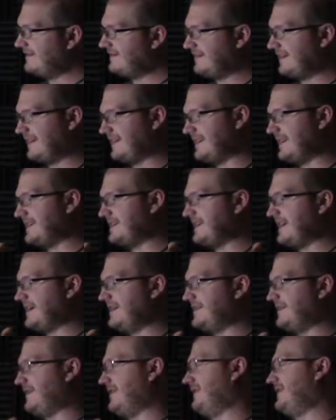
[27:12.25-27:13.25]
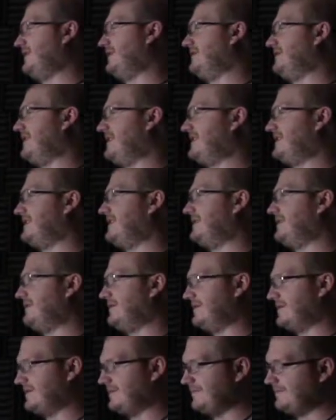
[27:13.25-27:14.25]
Like that's how I feel. Destiny it's
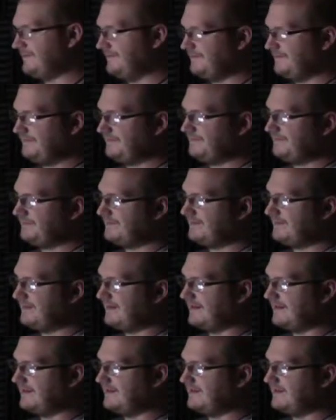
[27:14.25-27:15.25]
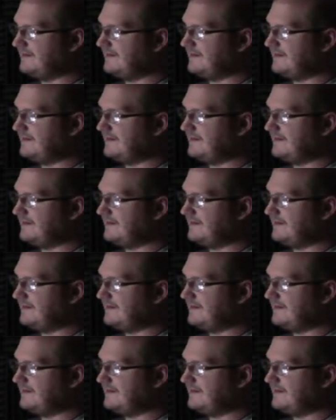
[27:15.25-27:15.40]
the end game stuff where you're yeah. collecting